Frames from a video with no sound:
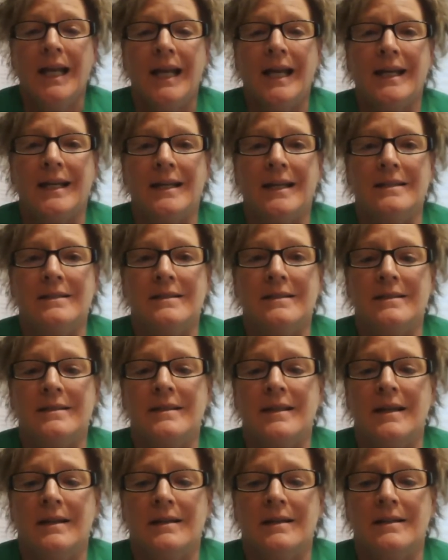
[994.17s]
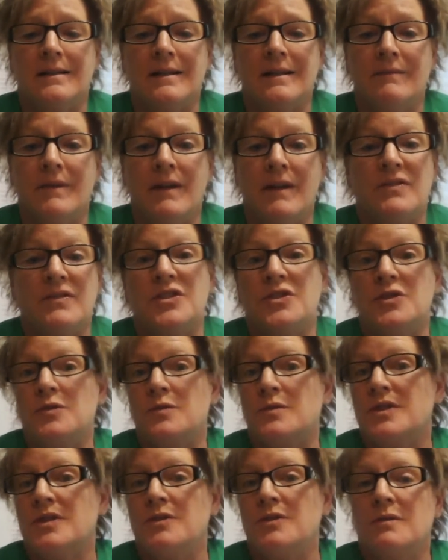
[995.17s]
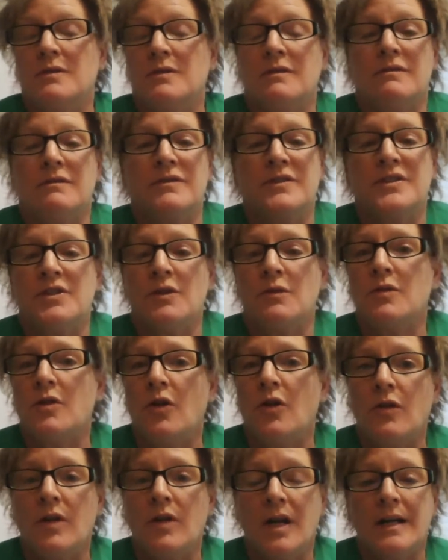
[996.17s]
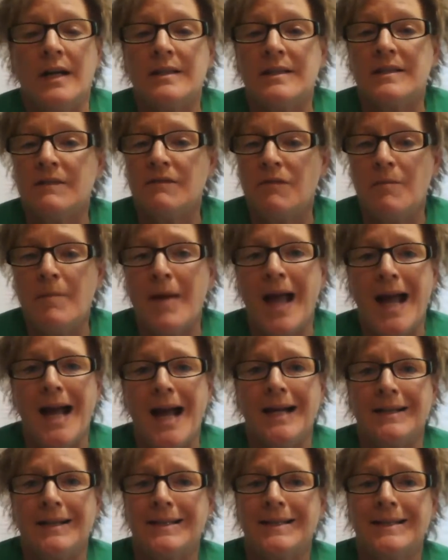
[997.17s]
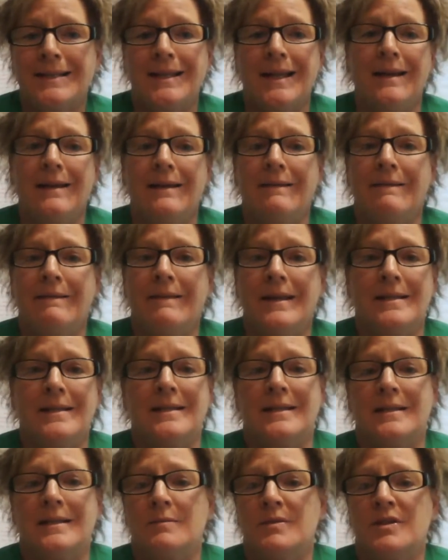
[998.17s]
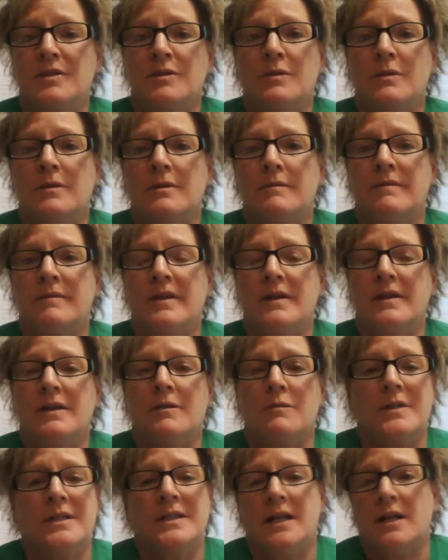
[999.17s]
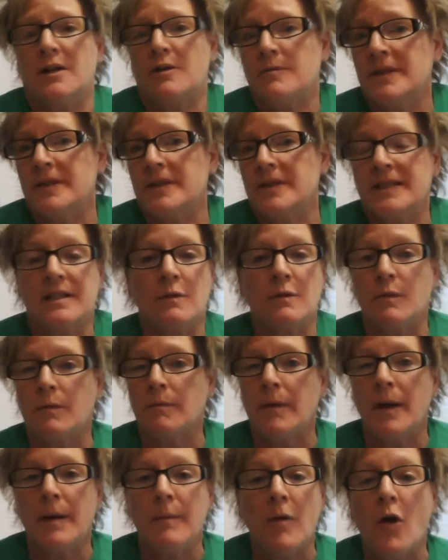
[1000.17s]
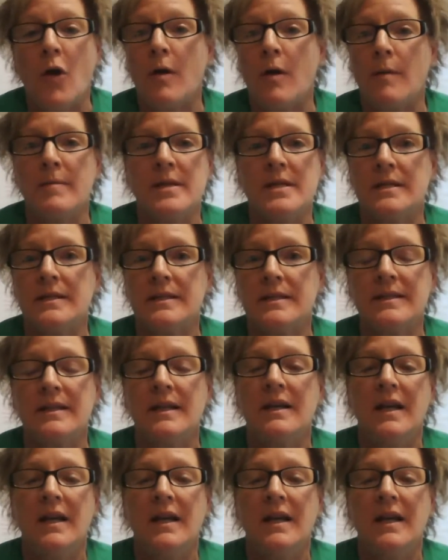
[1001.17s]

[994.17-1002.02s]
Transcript: And I have students who have sewn all kinds of masks and they send them to the retirement center where my mom is.